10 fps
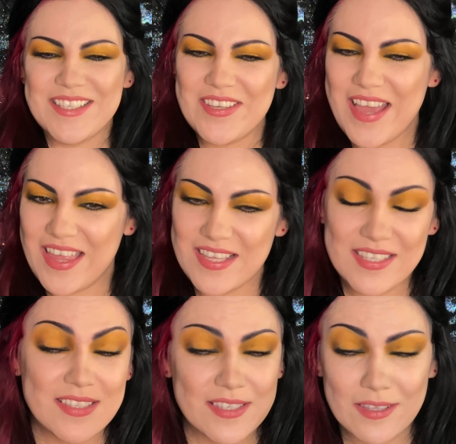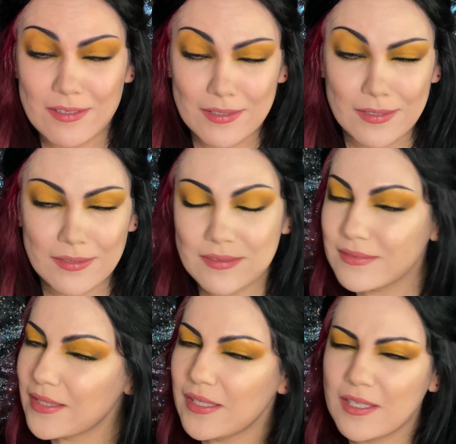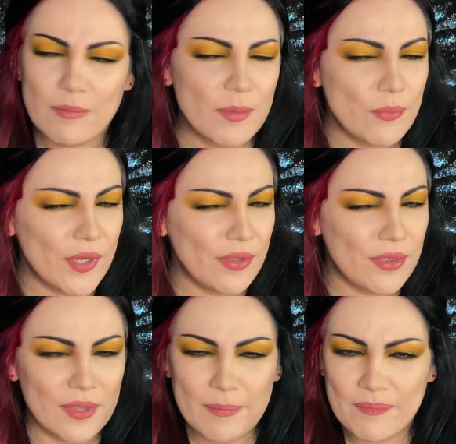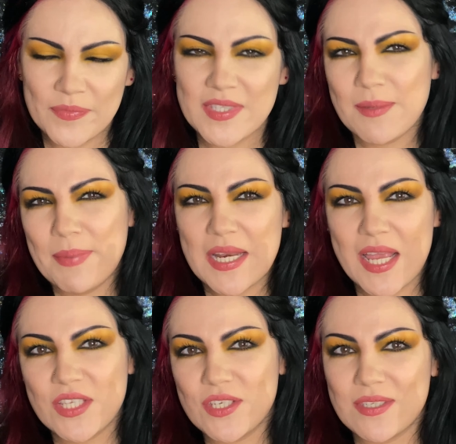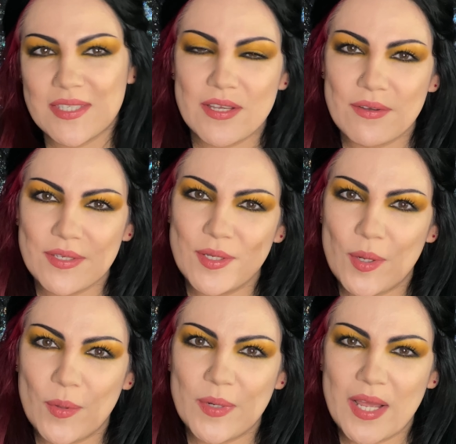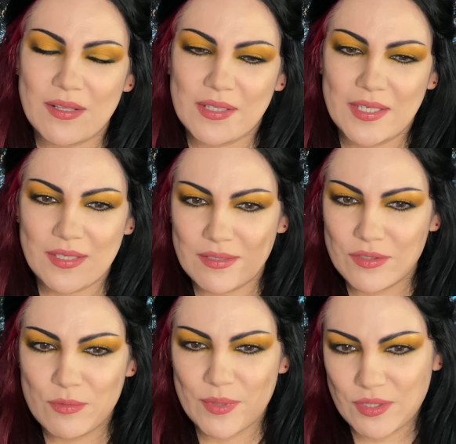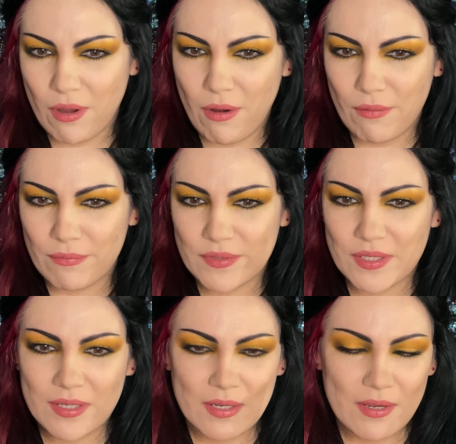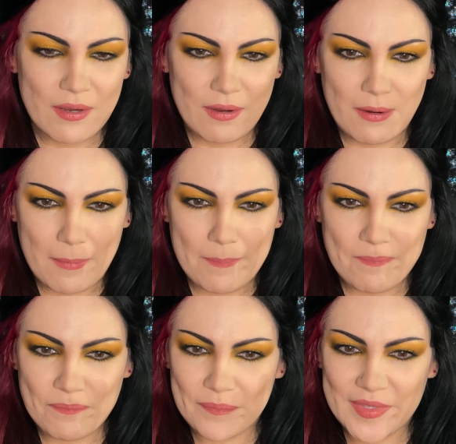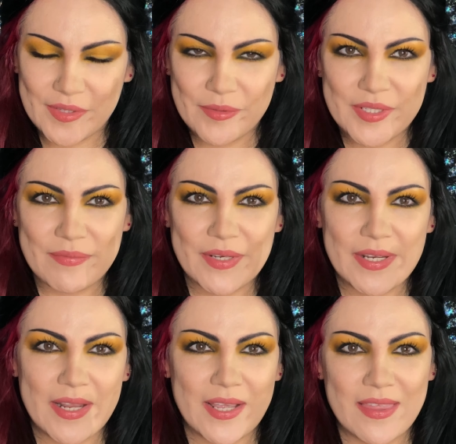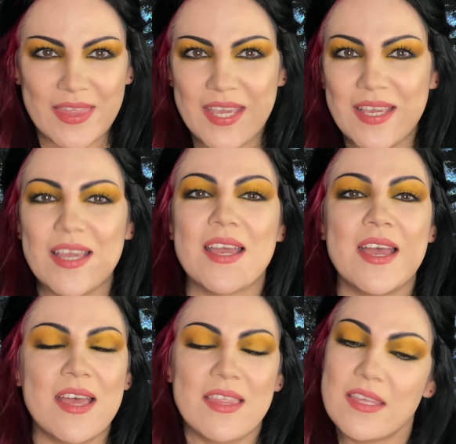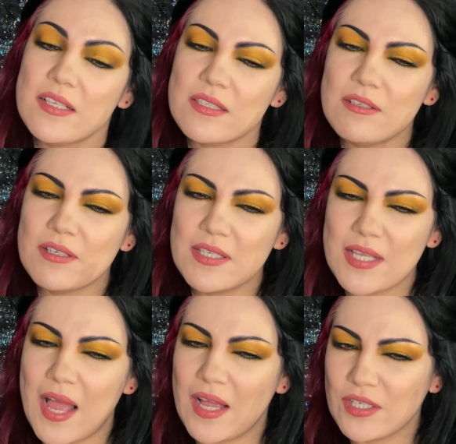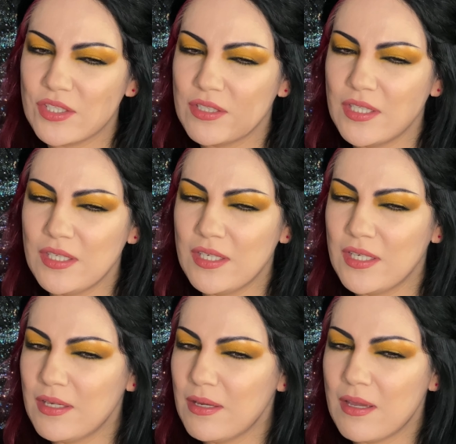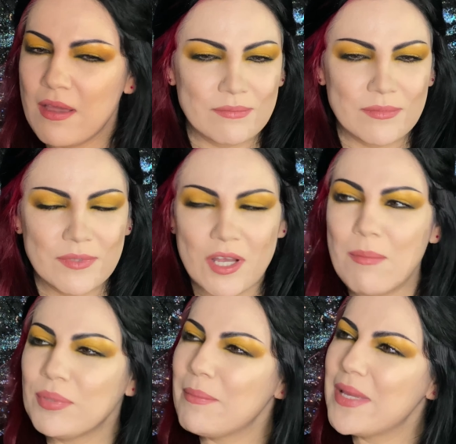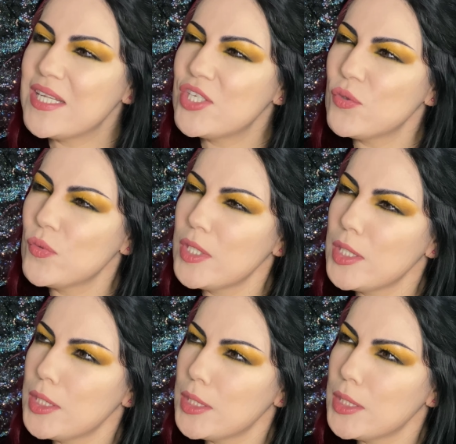so yeah, this is the look I came up with it's a bit edgy still, you know, not like super soft um, and a little different. And I think this look is actually complementary.